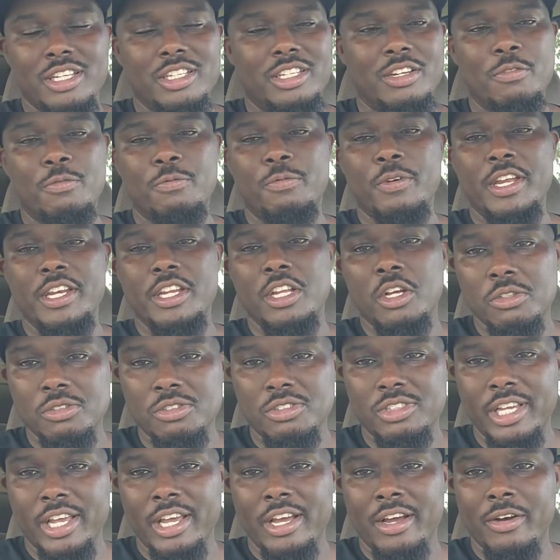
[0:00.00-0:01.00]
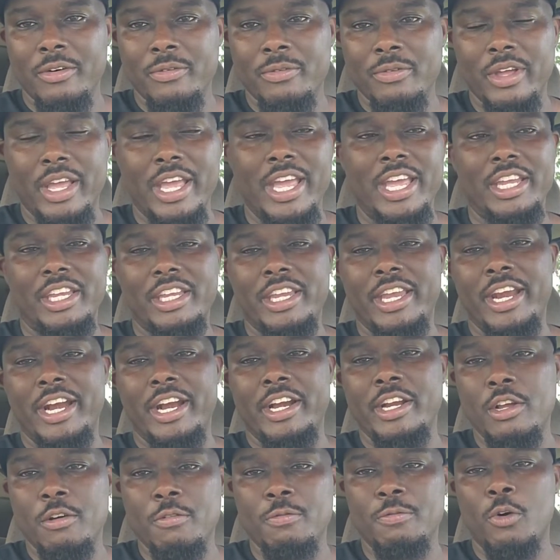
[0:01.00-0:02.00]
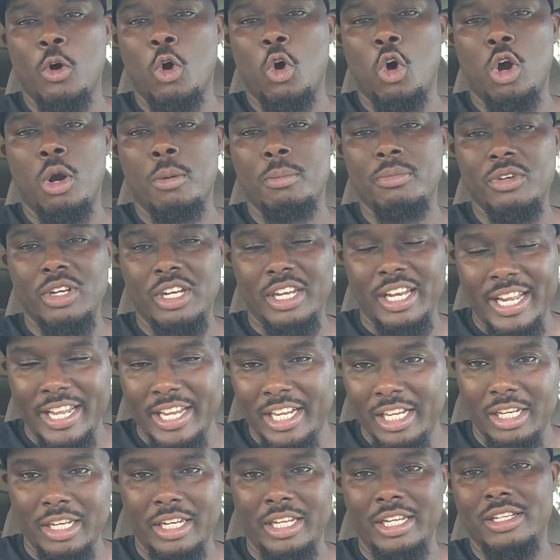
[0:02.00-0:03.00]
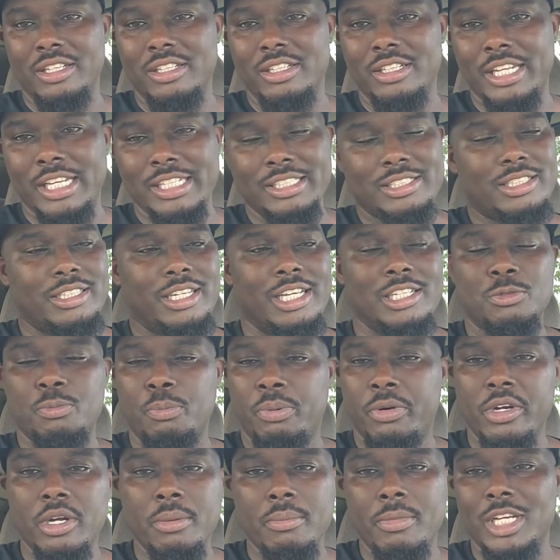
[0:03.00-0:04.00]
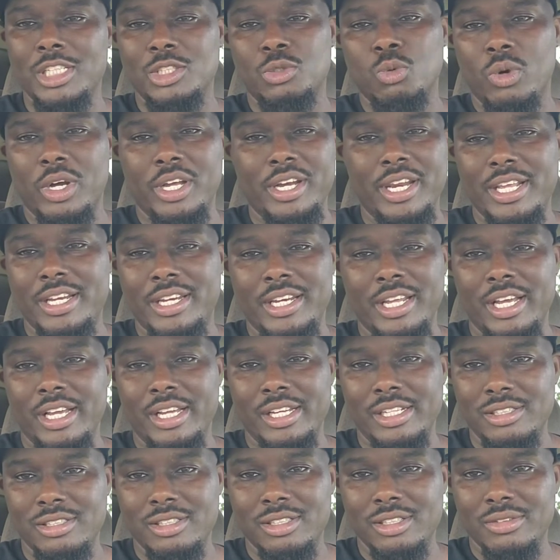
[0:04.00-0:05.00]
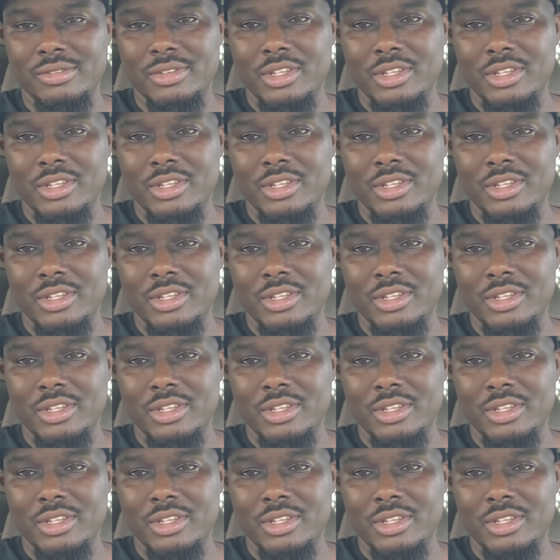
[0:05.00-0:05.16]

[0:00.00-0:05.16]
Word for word: Defend yourself and carry your firearm legally. That's that's pretty much what it does.